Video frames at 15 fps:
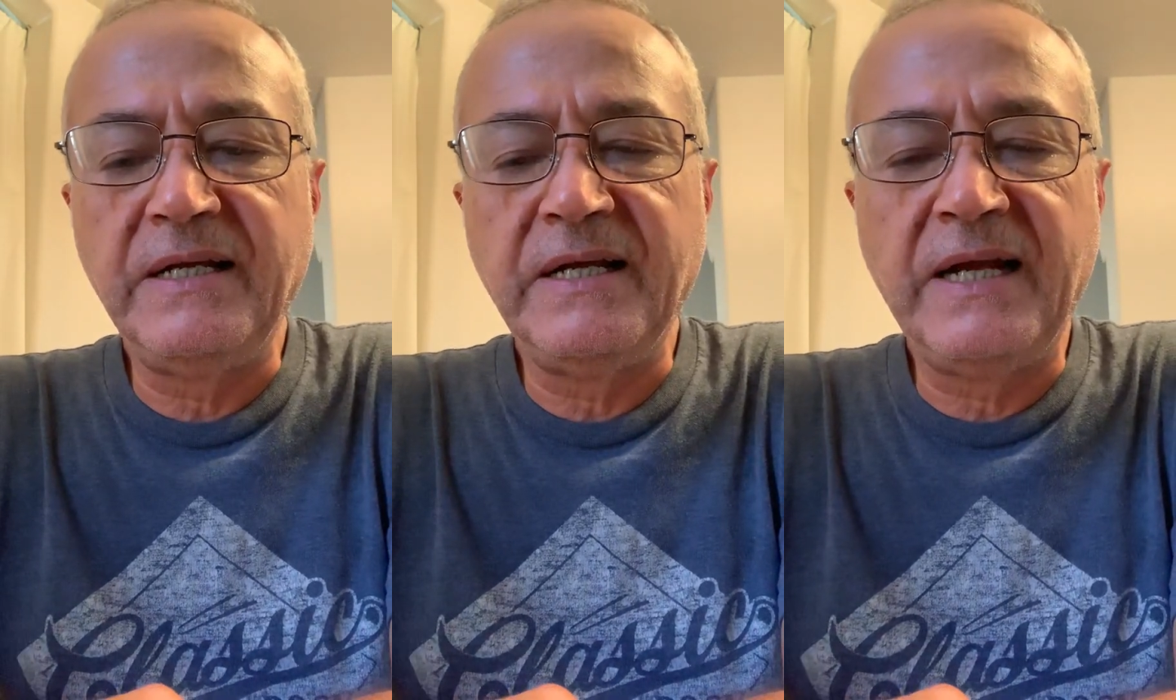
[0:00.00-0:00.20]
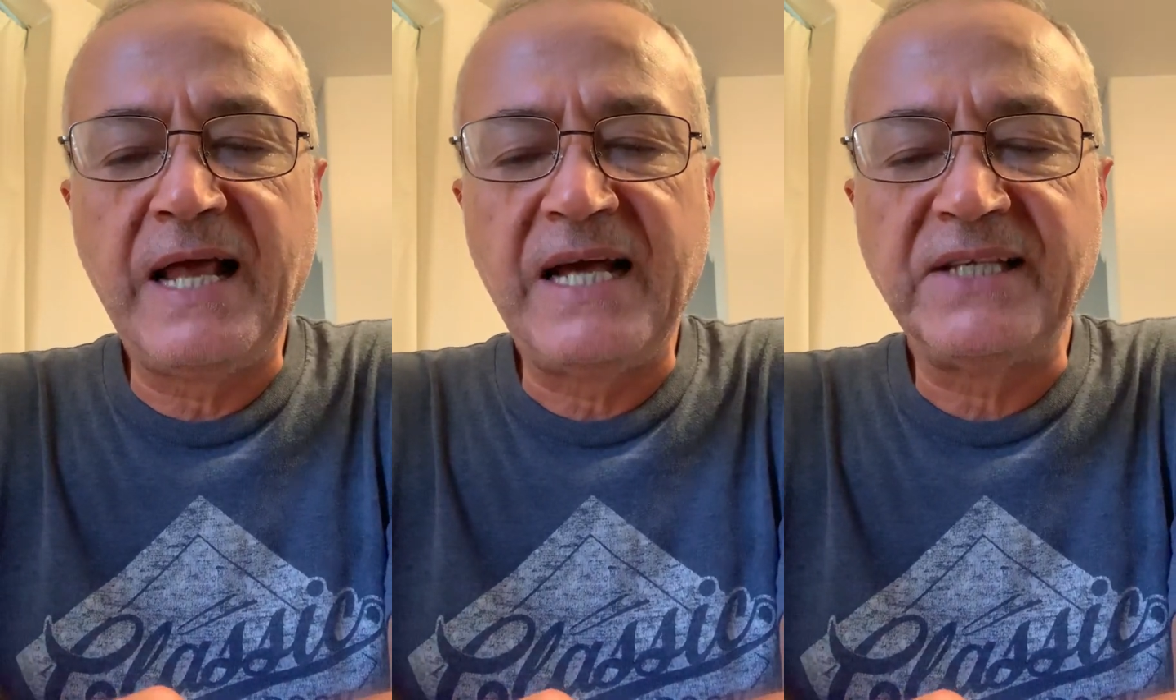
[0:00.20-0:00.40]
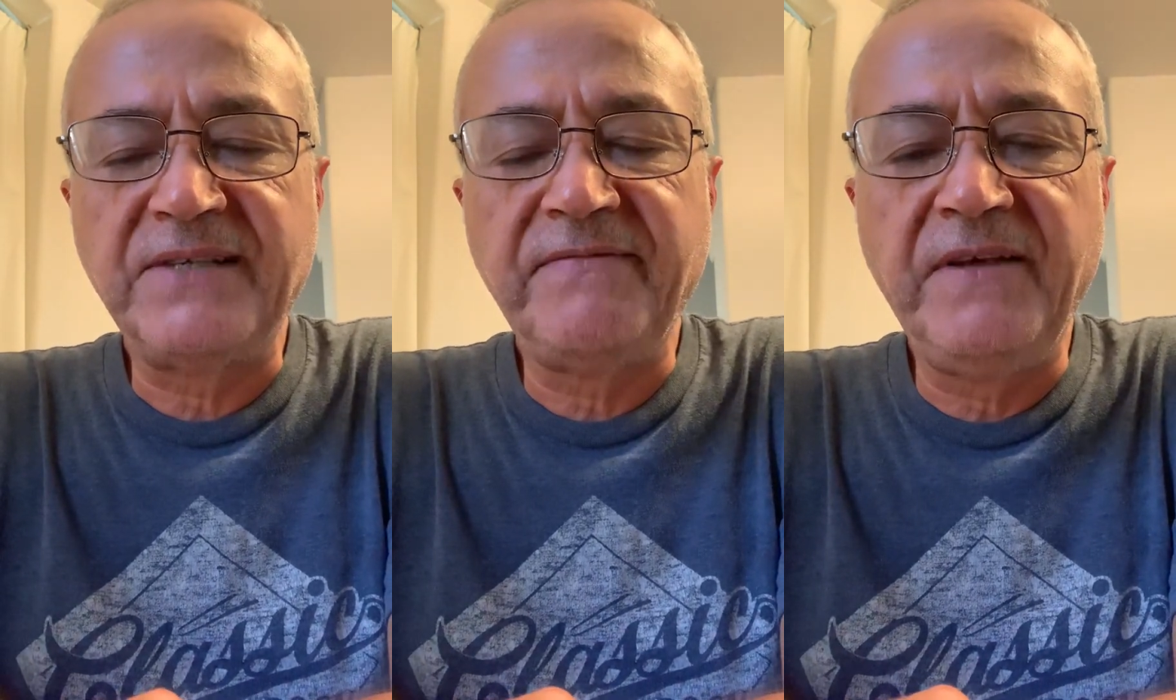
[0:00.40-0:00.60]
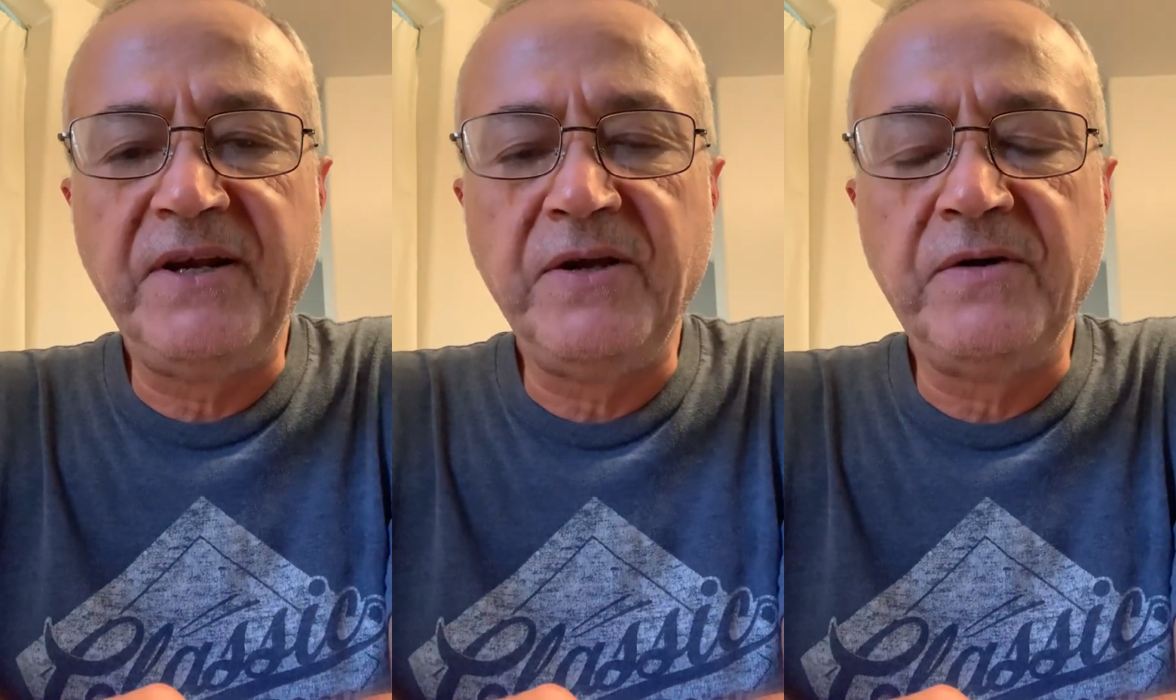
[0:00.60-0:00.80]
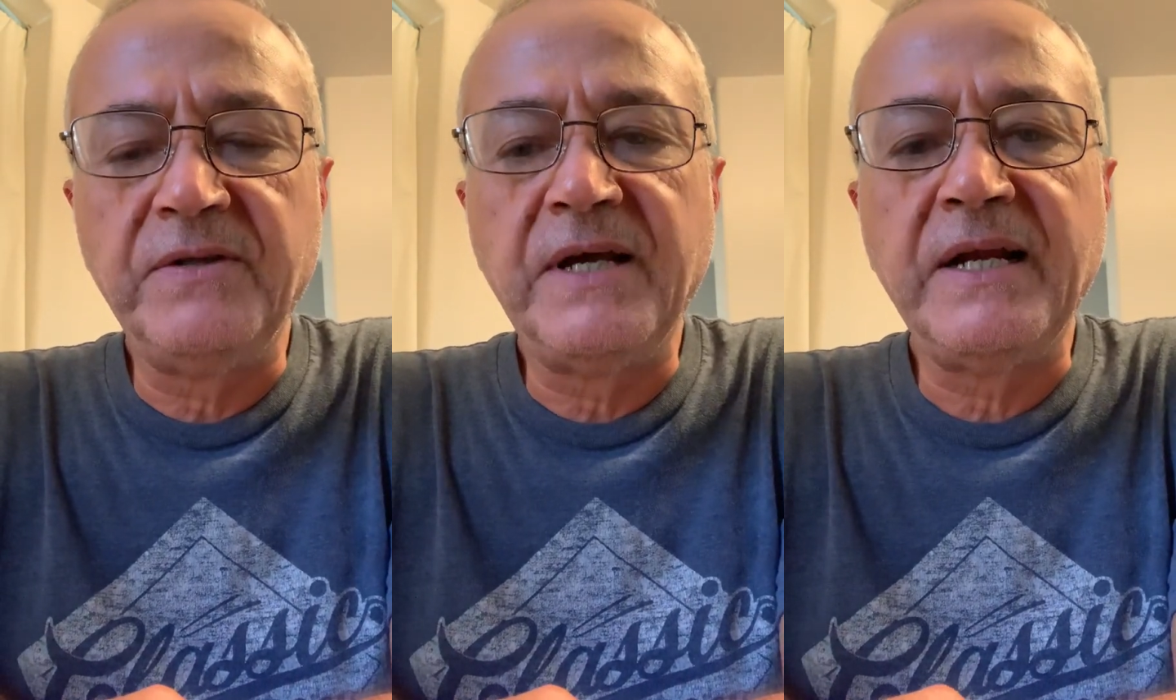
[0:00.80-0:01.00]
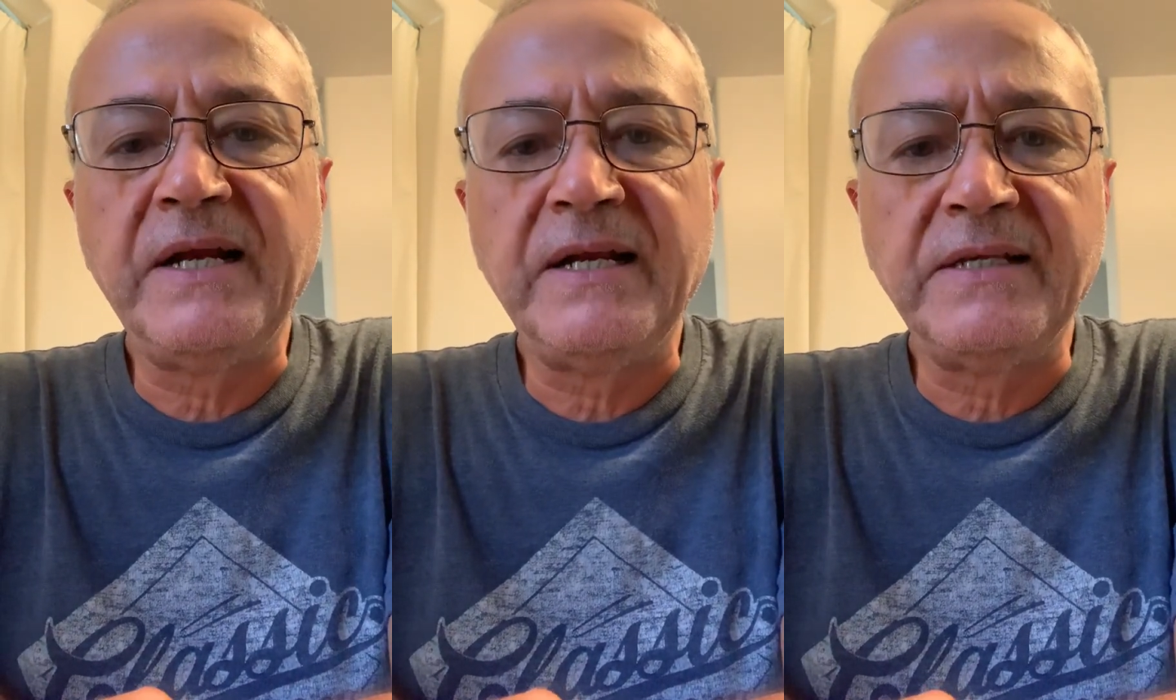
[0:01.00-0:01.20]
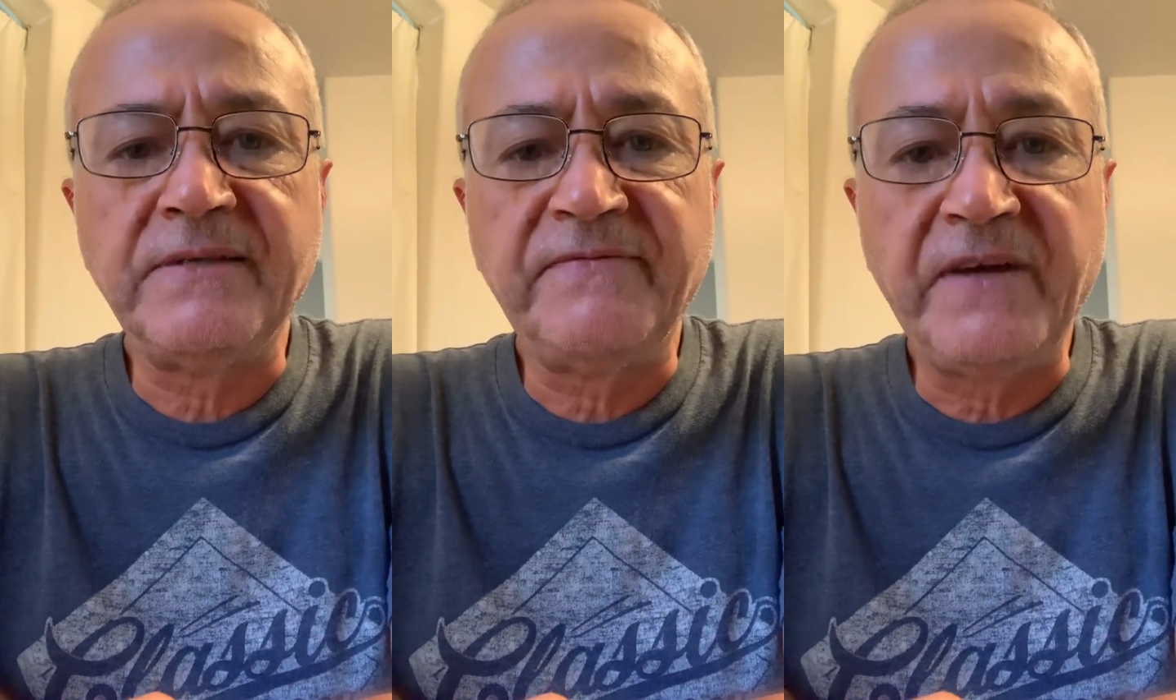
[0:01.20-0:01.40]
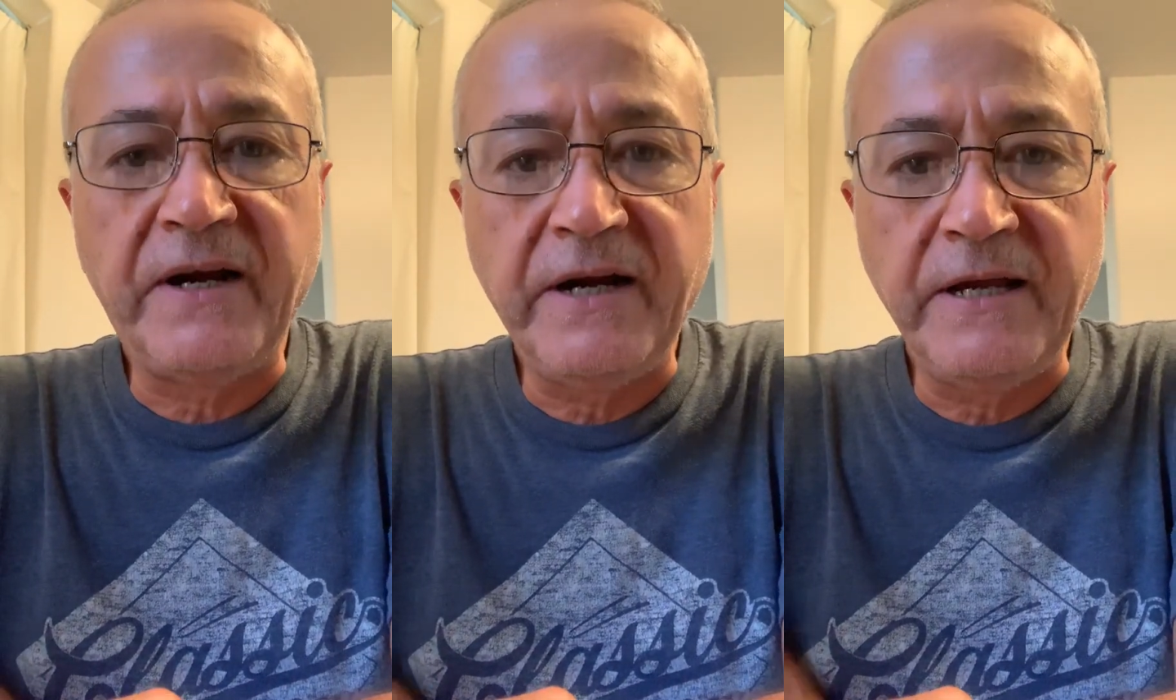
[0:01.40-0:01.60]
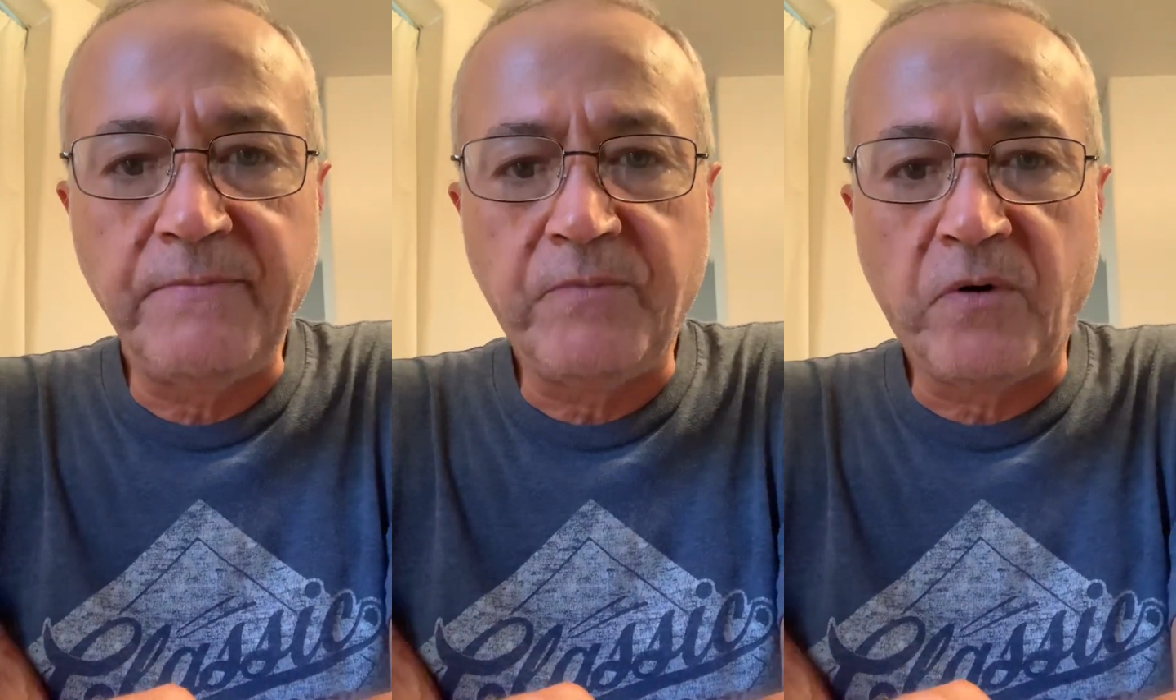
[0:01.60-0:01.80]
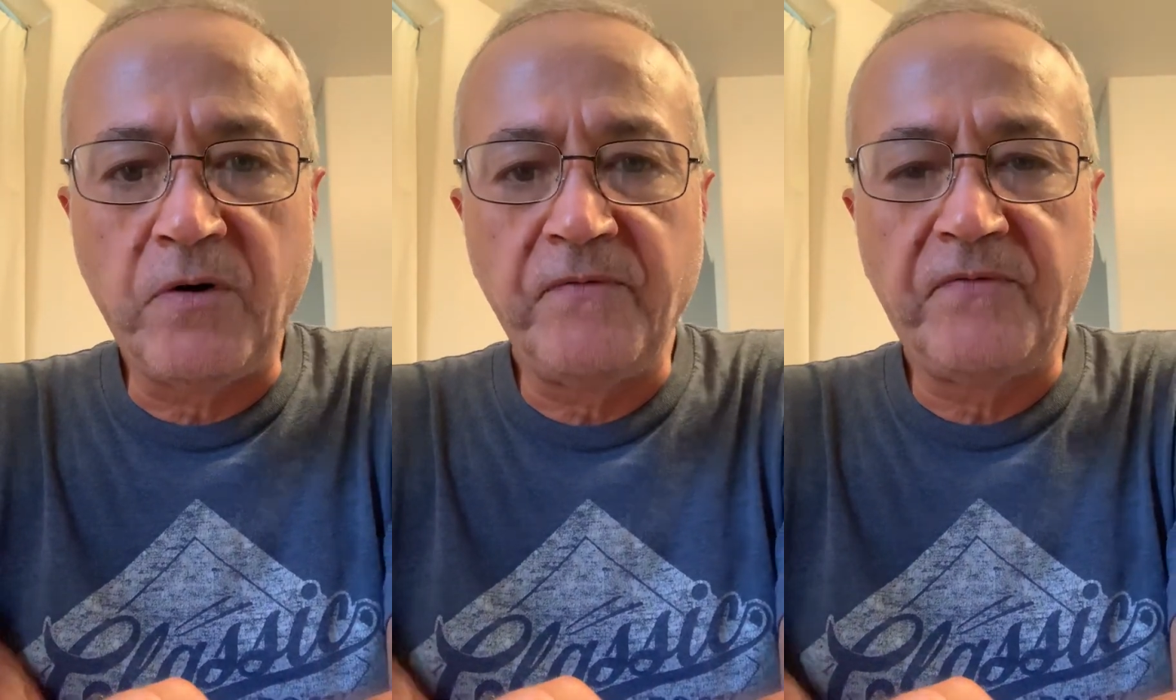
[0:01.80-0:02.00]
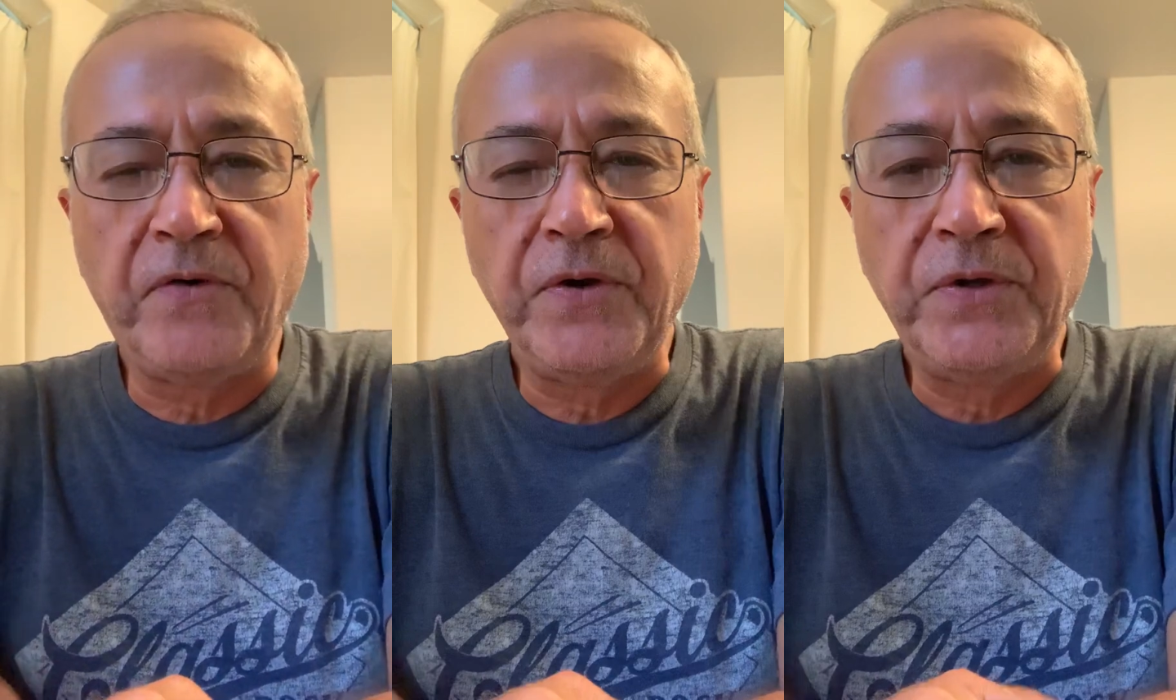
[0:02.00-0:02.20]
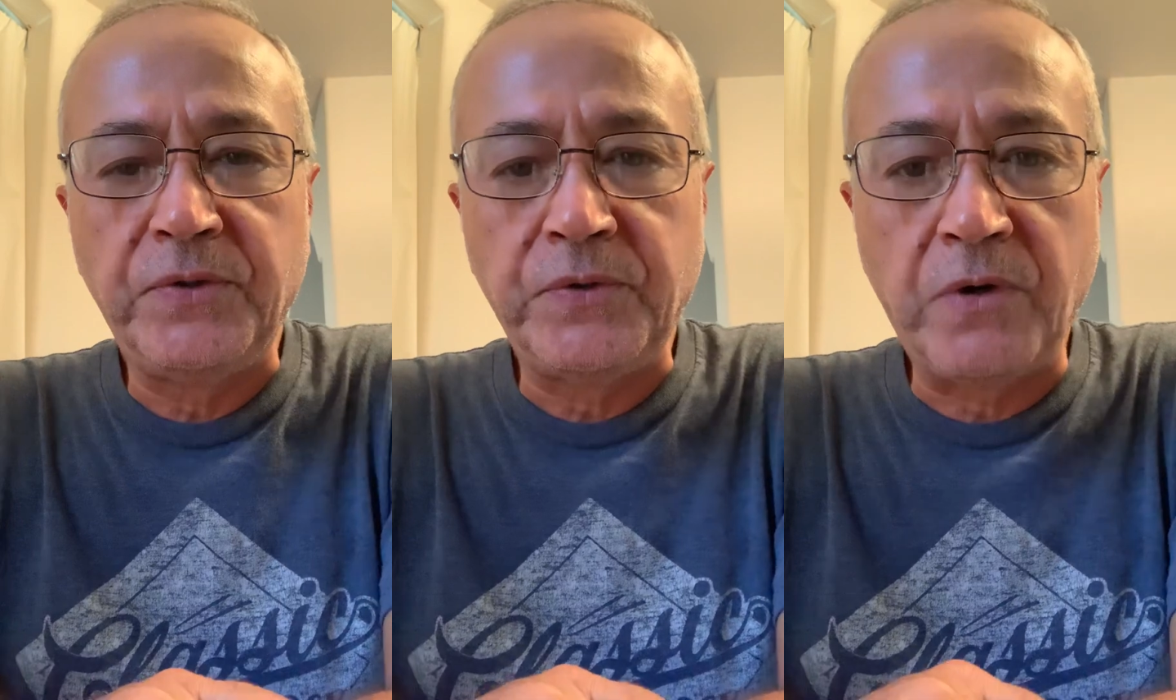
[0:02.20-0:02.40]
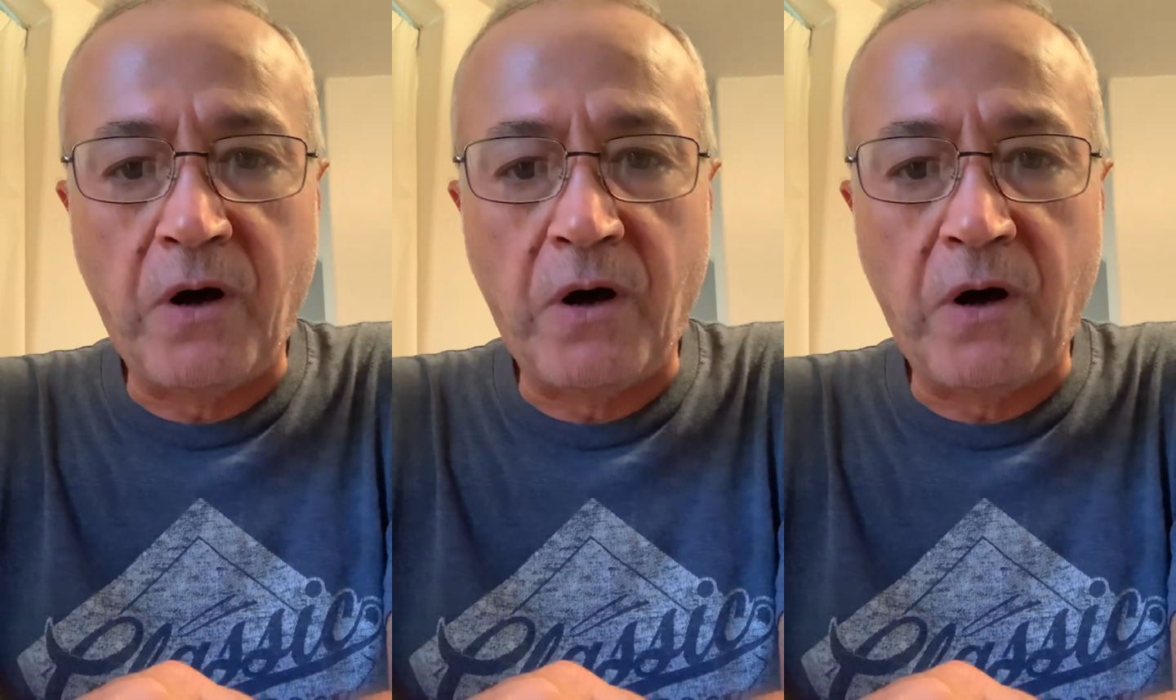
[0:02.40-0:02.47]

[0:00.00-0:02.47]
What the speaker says: the last video that it is very important for you to